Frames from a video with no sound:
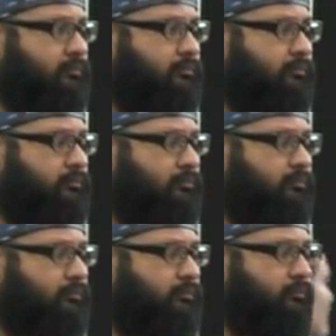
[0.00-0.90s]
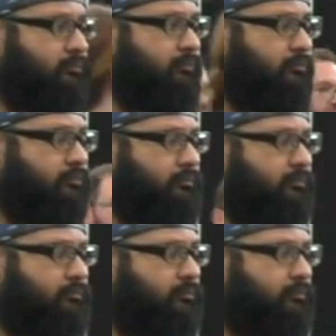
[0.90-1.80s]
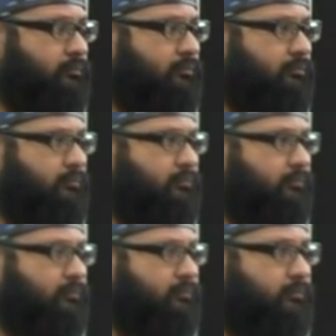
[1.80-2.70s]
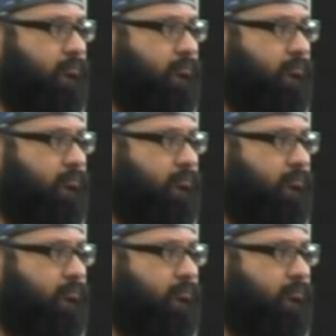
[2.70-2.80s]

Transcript: [no speech]